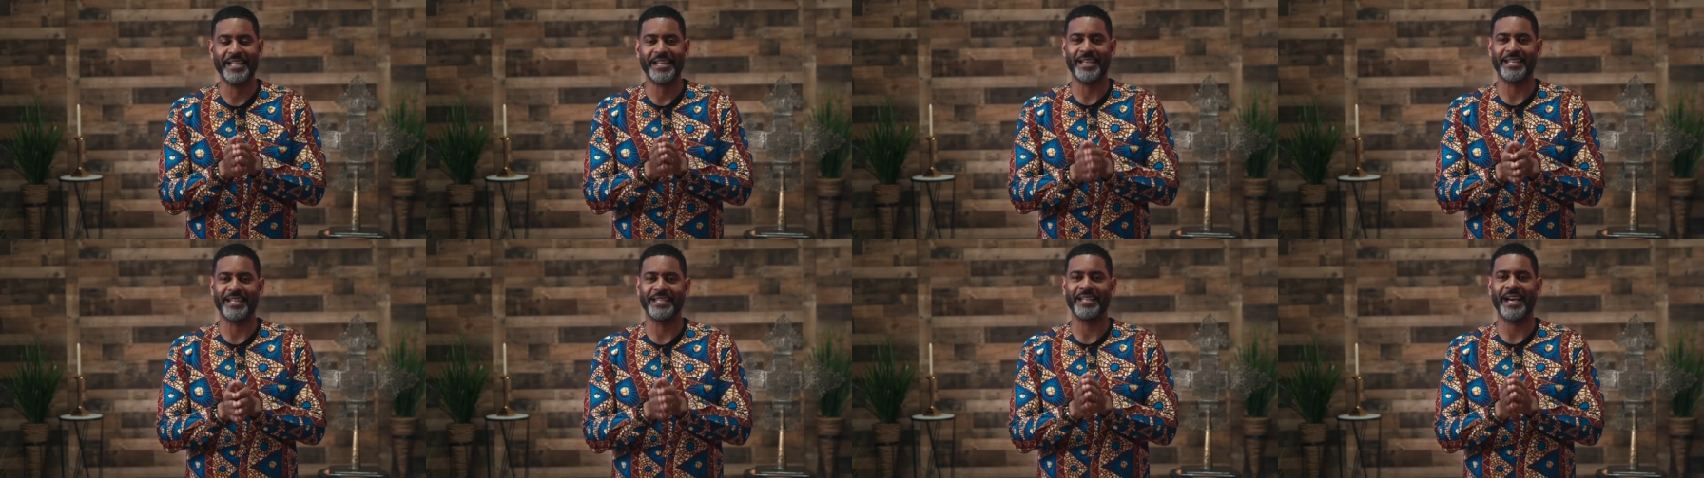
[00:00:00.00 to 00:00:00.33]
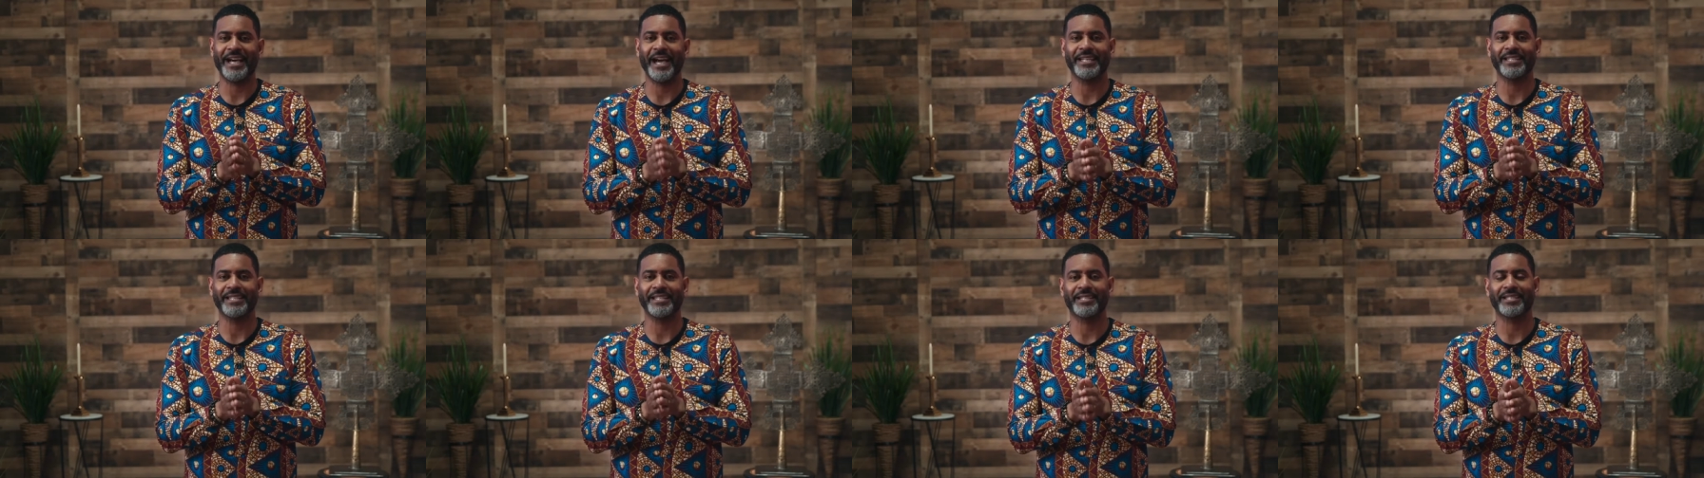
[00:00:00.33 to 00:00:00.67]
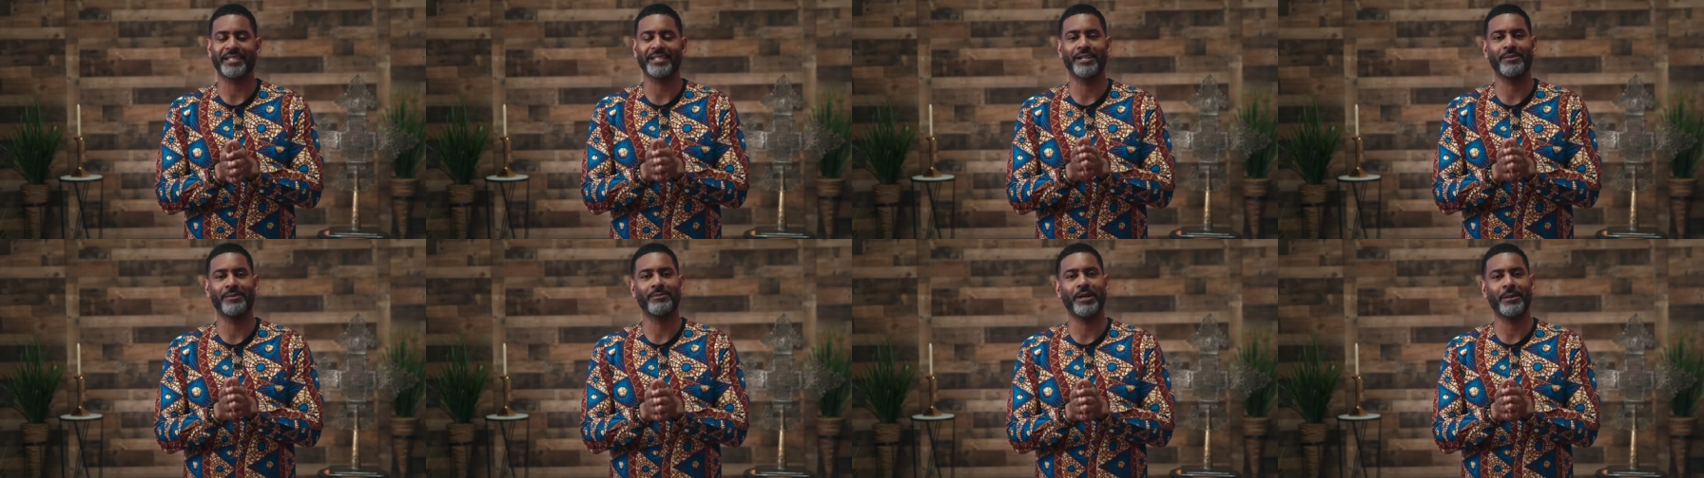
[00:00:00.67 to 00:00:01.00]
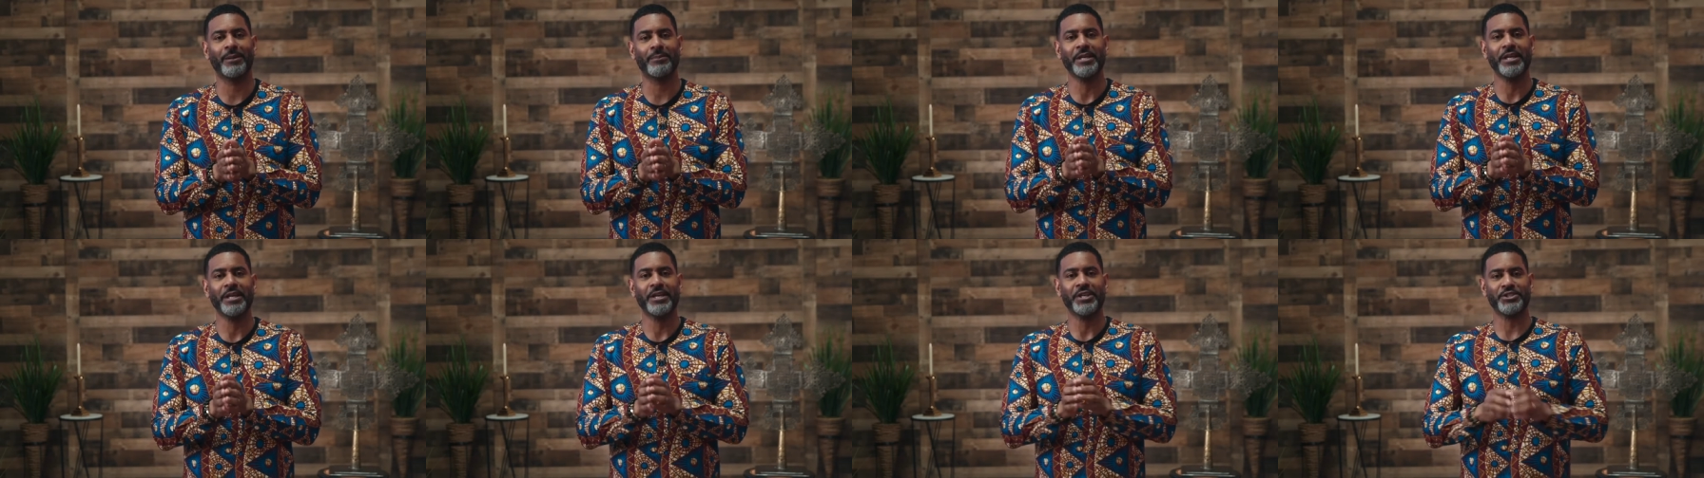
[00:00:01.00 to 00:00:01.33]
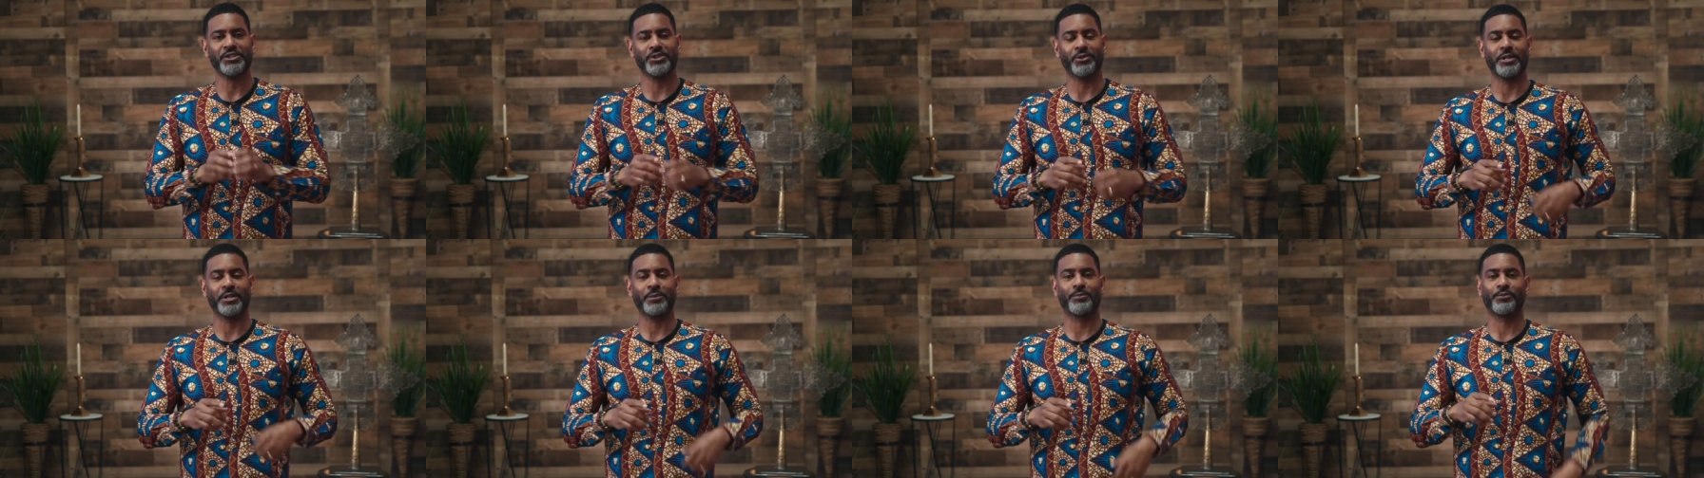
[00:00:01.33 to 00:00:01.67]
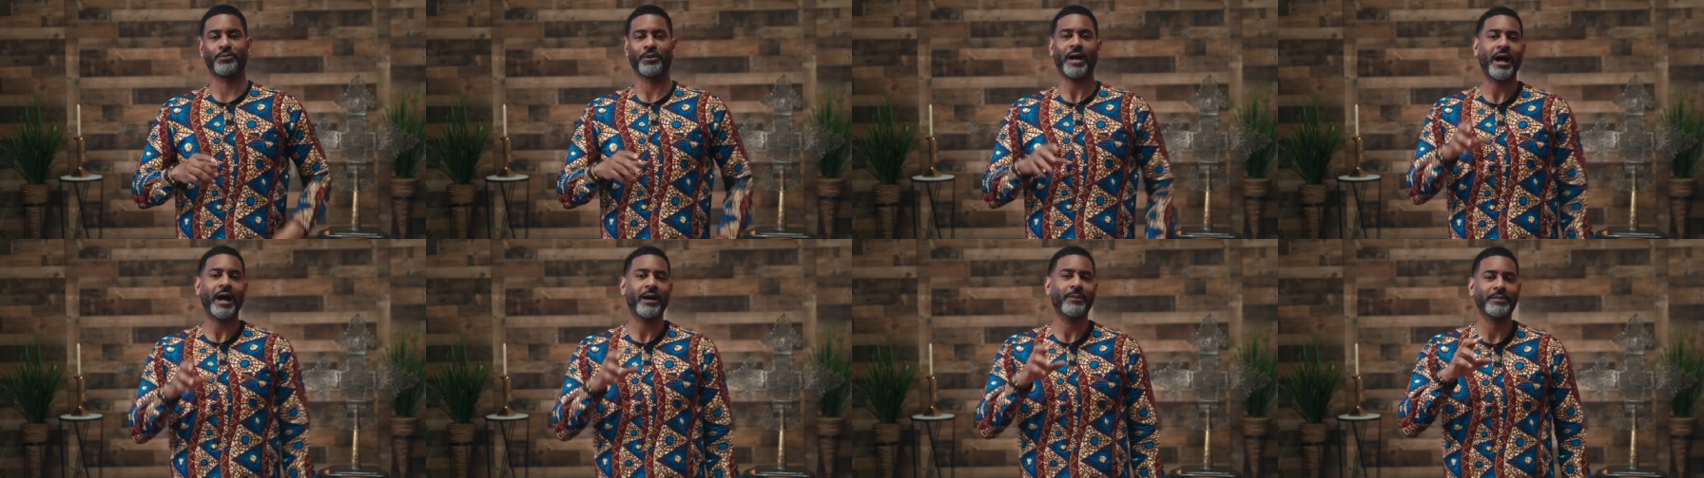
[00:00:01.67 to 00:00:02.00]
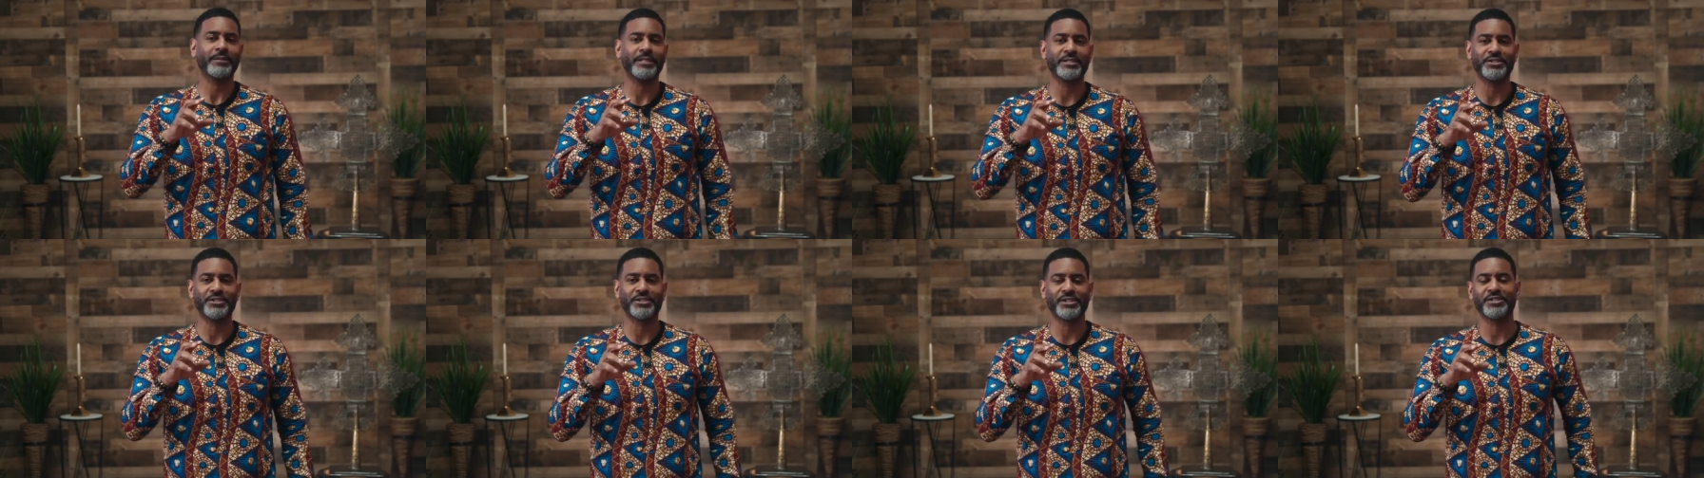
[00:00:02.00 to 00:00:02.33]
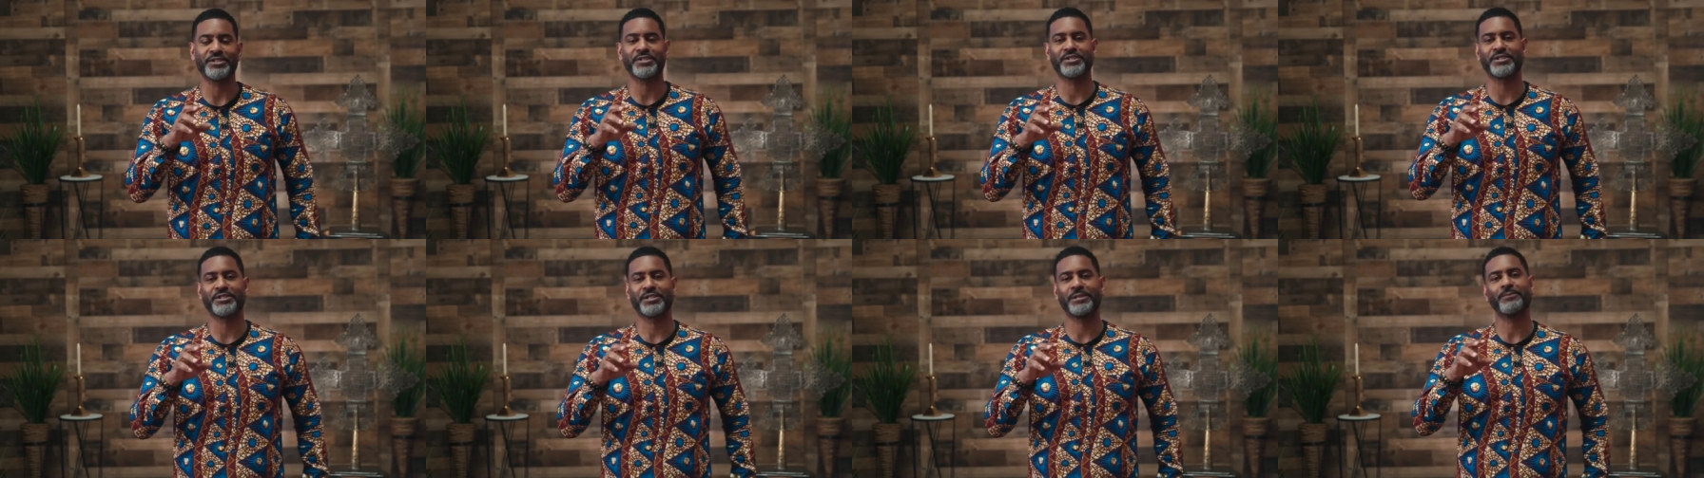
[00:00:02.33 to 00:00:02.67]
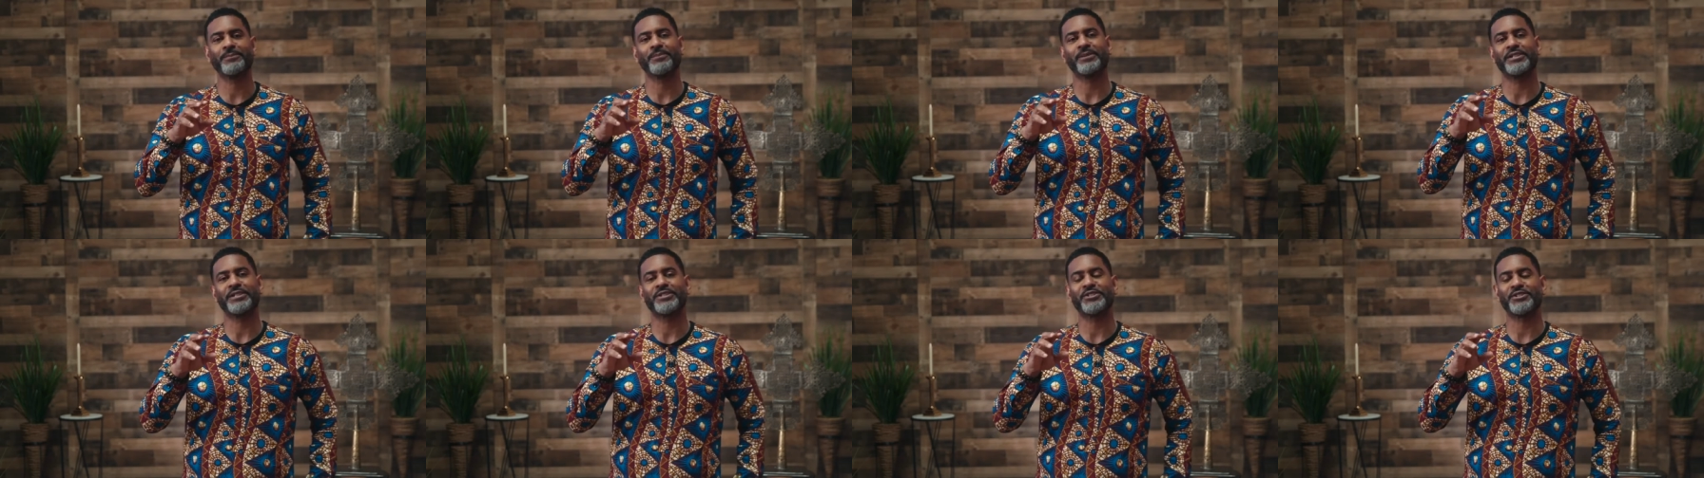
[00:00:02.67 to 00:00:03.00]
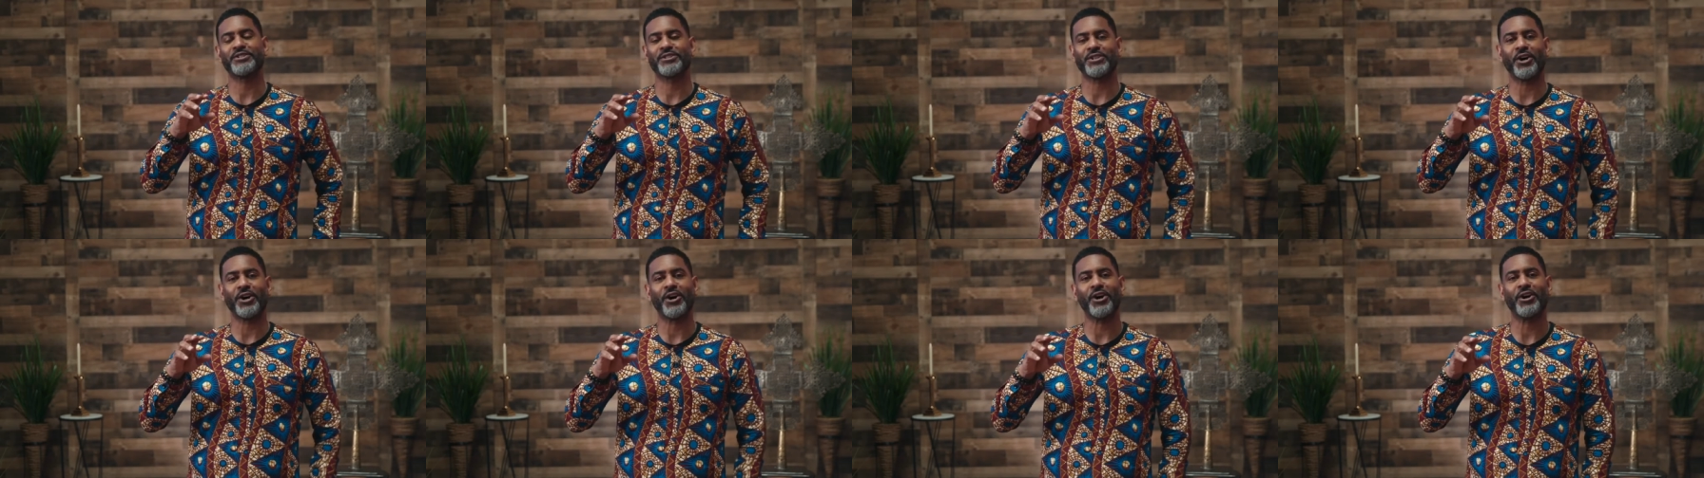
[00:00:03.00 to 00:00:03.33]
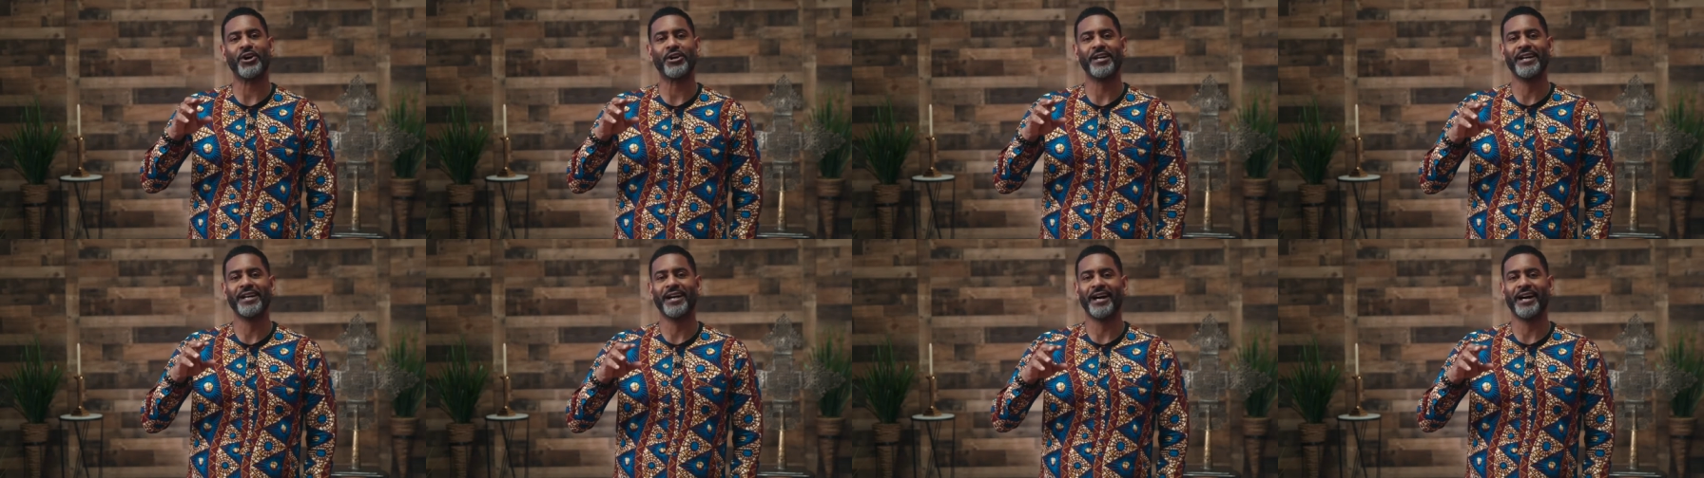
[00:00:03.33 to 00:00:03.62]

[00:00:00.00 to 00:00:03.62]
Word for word: had not yet come up, so he probably just simply saw